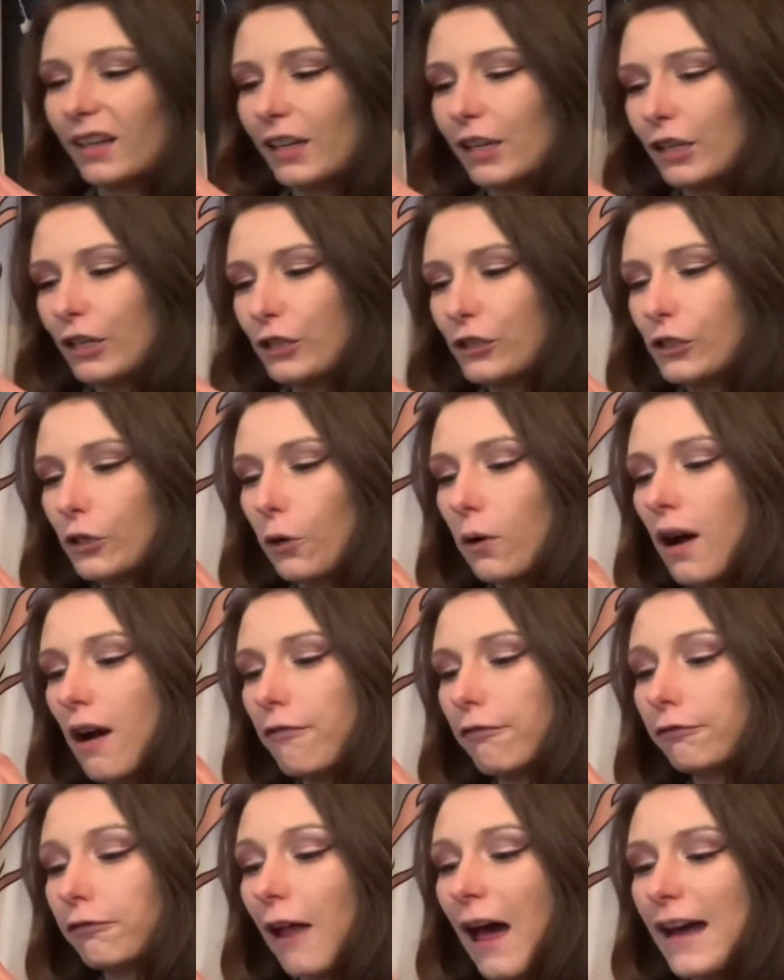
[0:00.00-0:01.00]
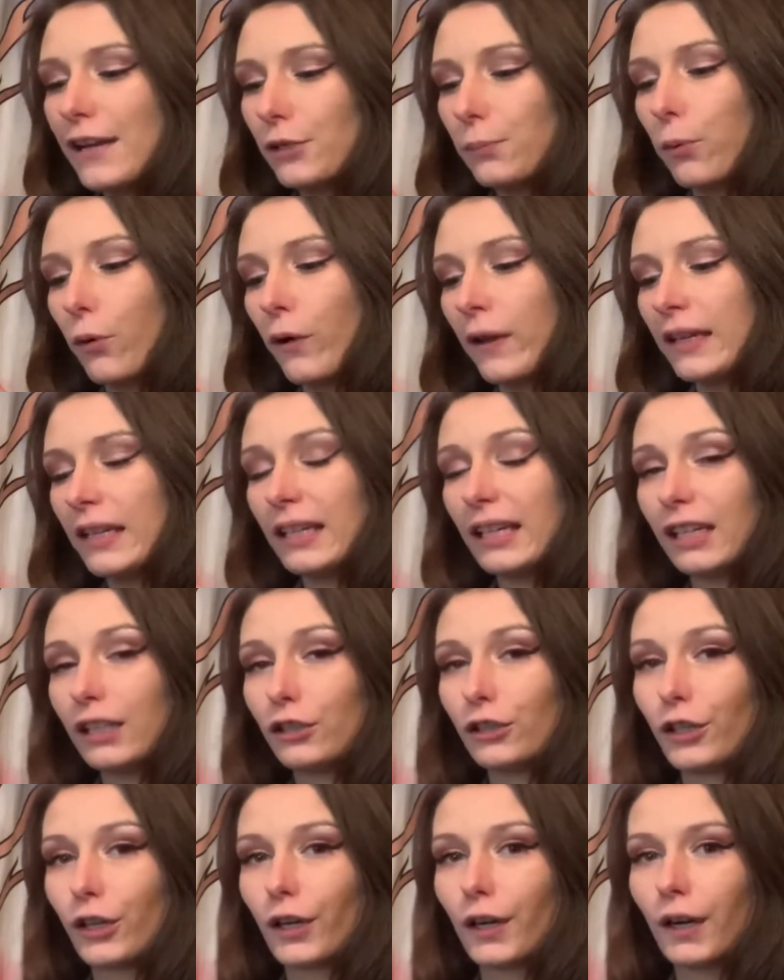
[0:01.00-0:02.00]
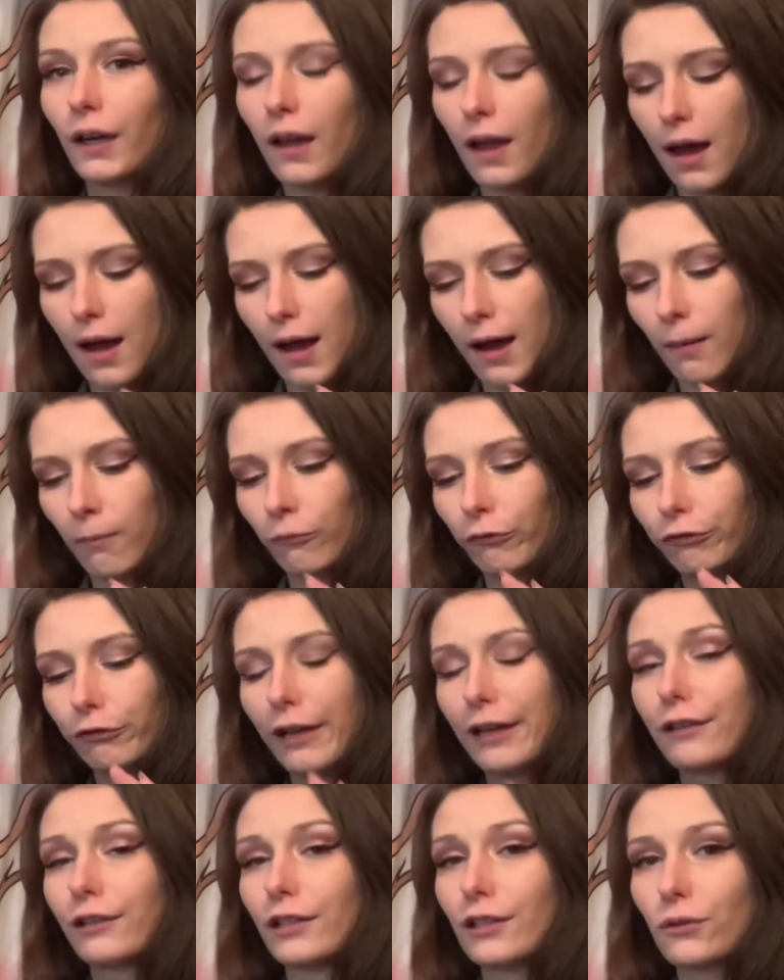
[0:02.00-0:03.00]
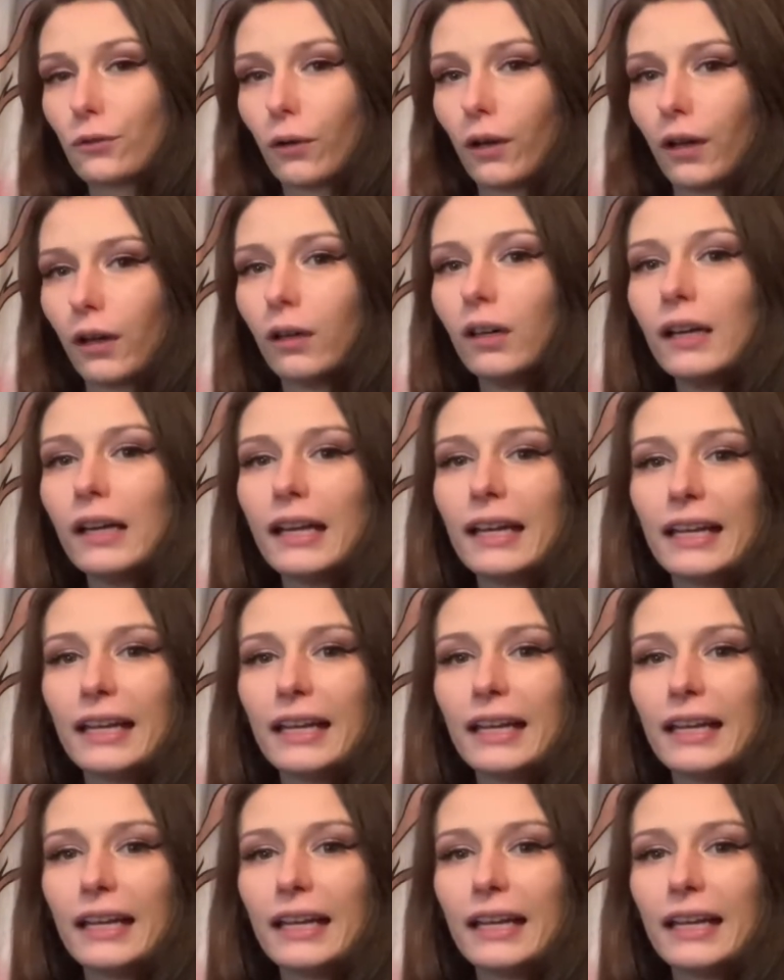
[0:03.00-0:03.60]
So a flashpoint in your fragrance oil,